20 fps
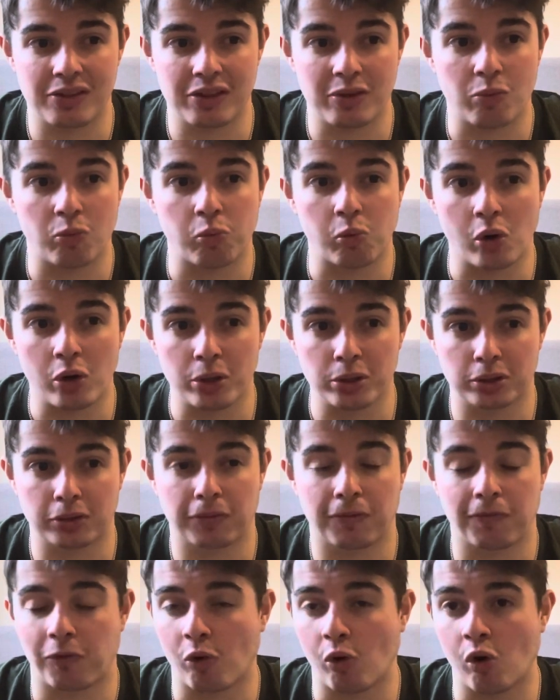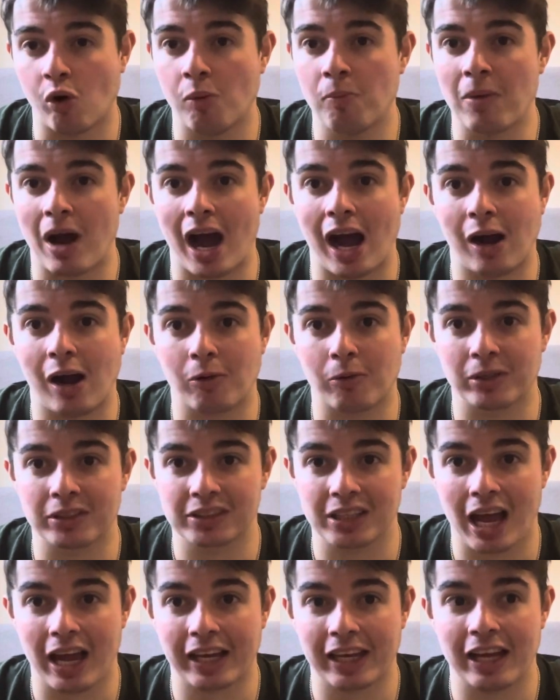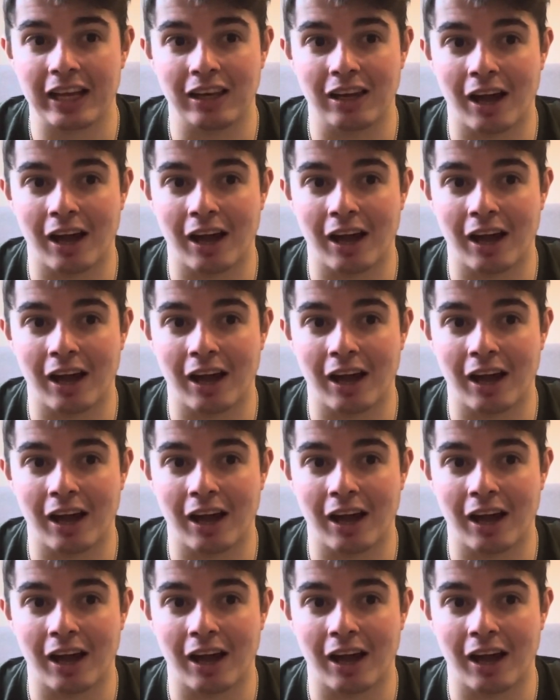the worst form our attacking